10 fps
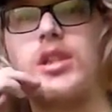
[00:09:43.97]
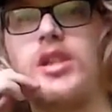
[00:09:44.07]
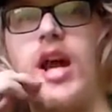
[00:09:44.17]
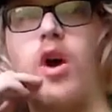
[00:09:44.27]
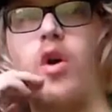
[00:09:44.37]

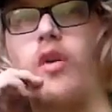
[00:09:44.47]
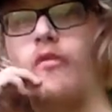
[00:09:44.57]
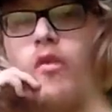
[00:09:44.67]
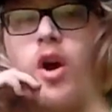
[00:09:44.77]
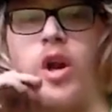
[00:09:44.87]
now,
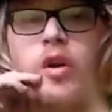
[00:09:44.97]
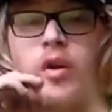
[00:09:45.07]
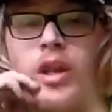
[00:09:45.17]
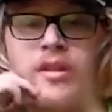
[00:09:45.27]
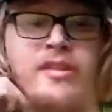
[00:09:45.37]

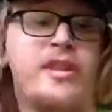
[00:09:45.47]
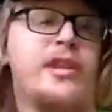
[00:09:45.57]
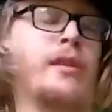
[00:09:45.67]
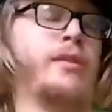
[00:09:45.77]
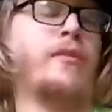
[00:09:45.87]
unfortunately, the
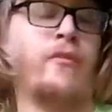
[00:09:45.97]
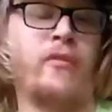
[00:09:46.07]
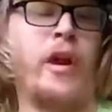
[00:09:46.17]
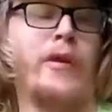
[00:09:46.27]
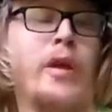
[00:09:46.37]

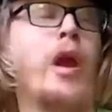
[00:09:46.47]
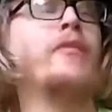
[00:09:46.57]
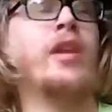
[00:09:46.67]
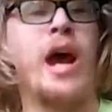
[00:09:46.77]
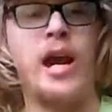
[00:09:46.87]

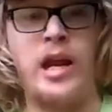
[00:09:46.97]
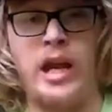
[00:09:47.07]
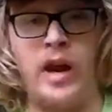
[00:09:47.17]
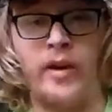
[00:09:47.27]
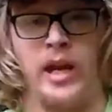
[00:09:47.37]
59
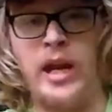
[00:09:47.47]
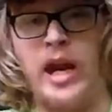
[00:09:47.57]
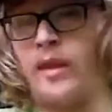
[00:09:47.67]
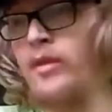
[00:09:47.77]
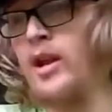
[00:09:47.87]
Chevy
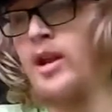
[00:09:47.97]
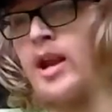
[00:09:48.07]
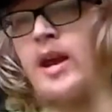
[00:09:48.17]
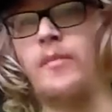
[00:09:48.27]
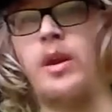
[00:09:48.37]
and the
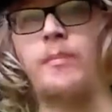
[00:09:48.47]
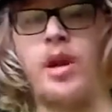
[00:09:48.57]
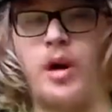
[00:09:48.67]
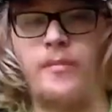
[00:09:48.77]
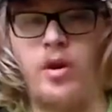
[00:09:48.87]
GMC
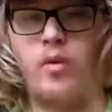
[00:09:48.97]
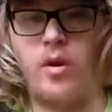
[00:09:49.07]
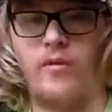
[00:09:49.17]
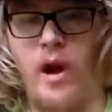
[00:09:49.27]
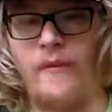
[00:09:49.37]
pickup don't
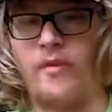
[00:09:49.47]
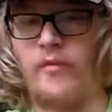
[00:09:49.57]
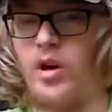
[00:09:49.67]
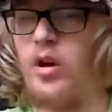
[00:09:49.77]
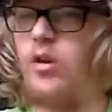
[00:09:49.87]
survive the
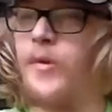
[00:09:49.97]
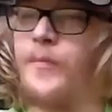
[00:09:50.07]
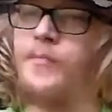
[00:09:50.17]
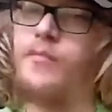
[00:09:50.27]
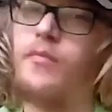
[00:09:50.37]
film,
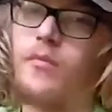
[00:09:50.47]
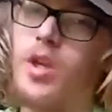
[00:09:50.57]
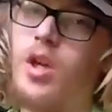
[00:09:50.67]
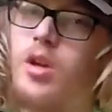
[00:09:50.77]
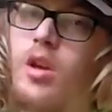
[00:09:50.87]

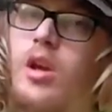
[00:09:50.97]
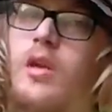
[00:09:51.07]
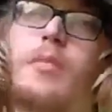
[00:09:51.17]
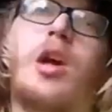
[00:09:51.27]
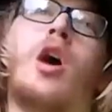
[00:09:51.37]

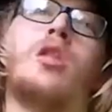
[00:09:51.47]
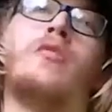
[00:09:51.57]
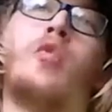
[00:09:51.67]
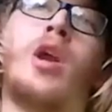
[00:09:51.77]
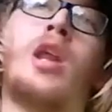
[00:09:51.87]
because the
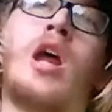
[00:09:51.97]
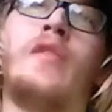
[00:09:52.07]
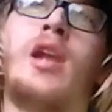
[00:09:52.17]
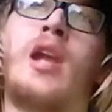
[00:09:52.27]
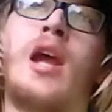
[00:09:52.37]

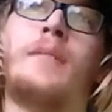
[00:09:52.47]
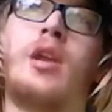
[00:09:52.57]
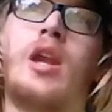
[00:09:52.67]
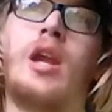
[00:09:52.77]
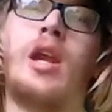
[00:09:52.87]
47
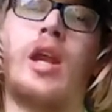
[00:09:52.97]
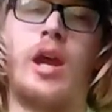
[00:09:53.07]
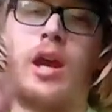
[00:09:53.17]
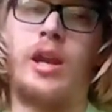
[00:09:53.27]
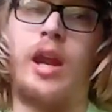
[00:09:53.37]
GMC
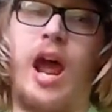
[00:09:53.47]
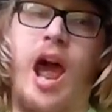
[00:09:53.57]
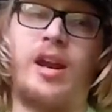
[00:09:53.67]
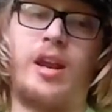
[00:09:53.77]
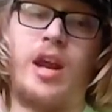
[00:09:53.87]
is
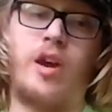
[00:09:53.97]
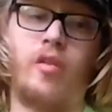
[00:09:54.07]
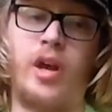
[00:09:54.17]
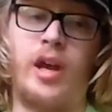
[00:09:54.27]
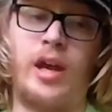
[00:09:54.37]

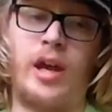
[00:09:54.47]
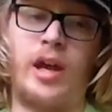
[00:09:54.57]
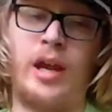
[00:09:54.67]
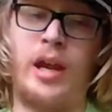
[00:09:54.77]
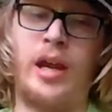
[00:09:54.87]

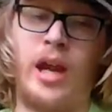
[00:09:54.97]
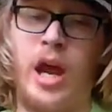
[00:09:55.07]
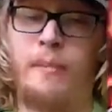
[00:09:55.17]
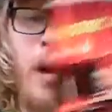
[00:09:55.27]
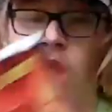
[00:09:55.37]
accidentally
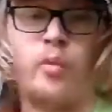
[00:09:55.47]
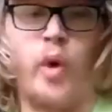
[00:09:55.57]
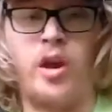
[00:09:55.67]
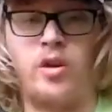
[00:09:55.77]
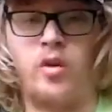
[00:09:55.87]
hit by the
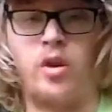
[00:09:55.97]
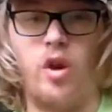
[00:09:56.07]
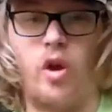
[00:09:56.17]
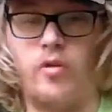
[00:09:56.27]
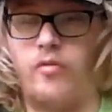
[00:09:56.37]
Western
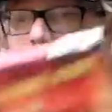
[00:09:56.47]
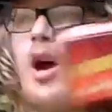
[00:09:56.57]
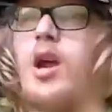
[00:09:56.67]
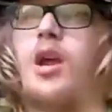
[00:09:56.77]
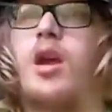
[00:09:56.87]
Star truck.